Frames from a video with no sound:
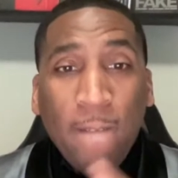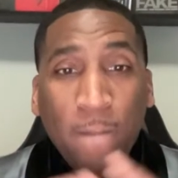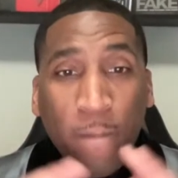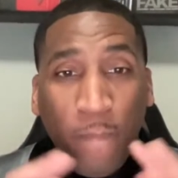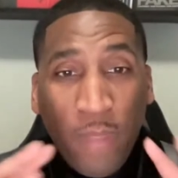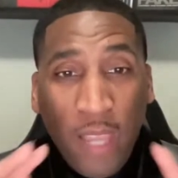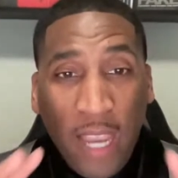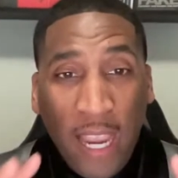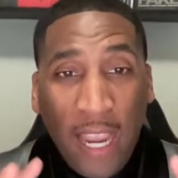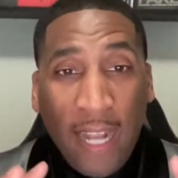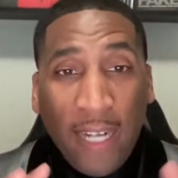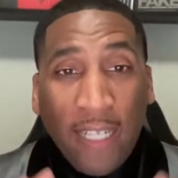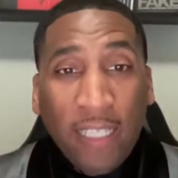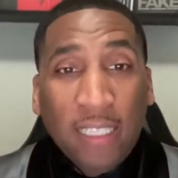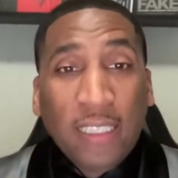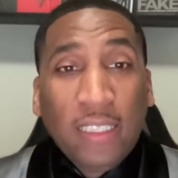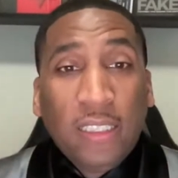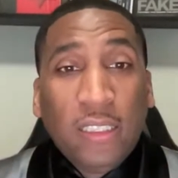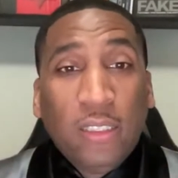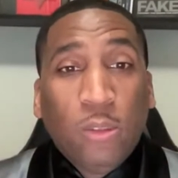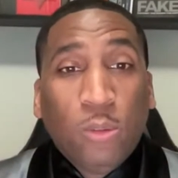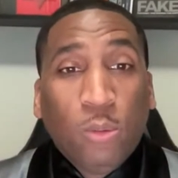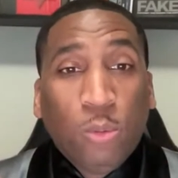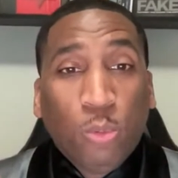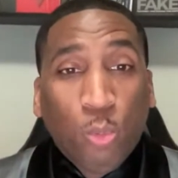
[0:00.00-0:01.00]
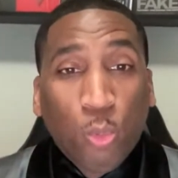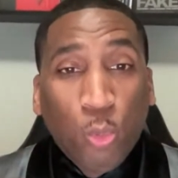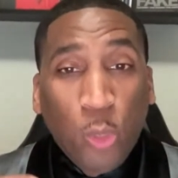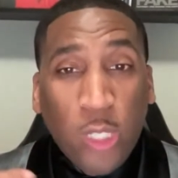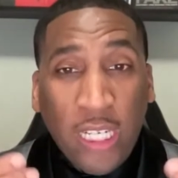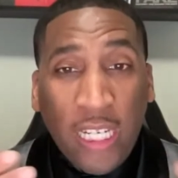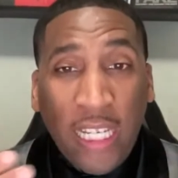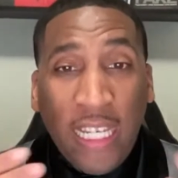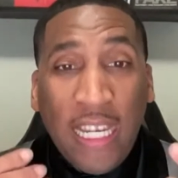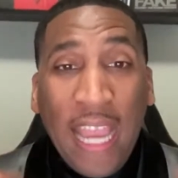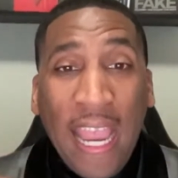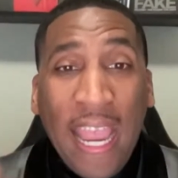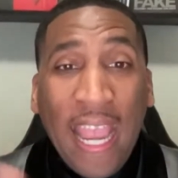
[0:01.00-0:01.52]
that when
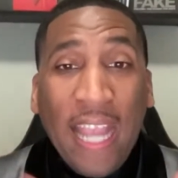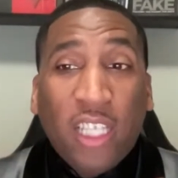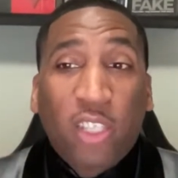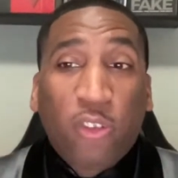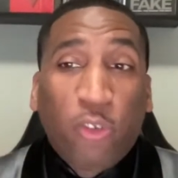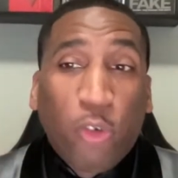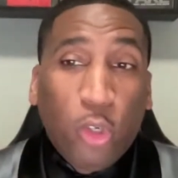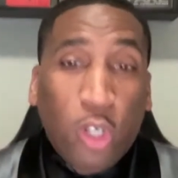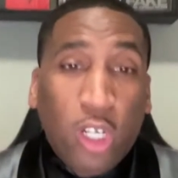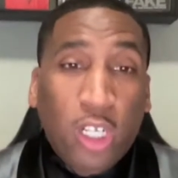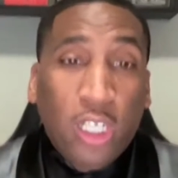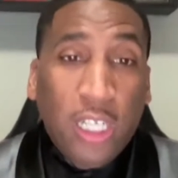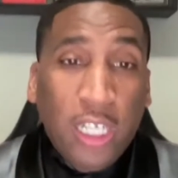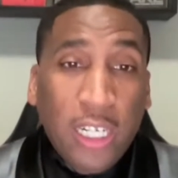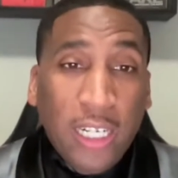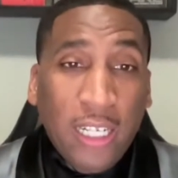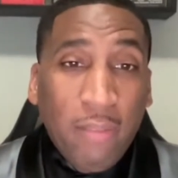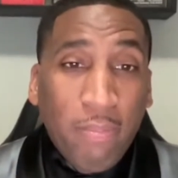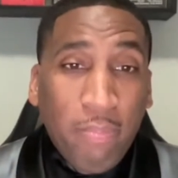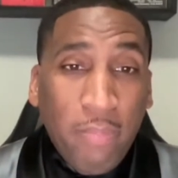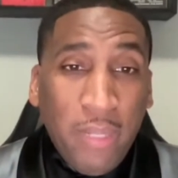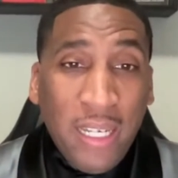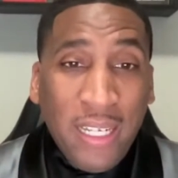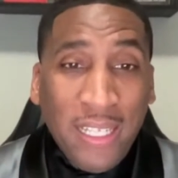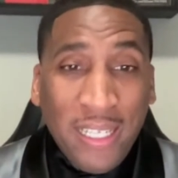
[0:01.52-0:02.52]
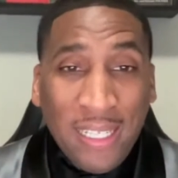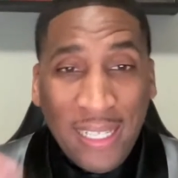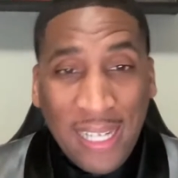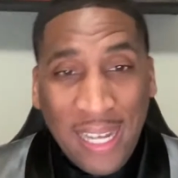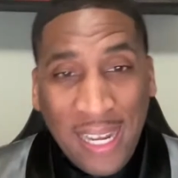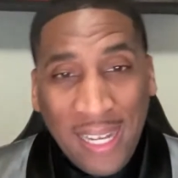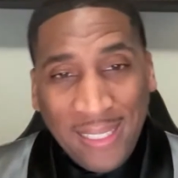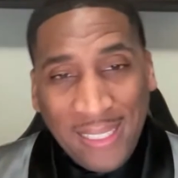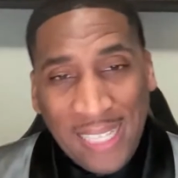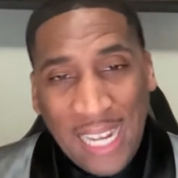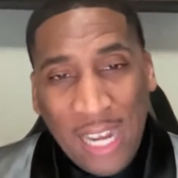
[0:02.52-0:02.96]
he asked for 100 millionaires,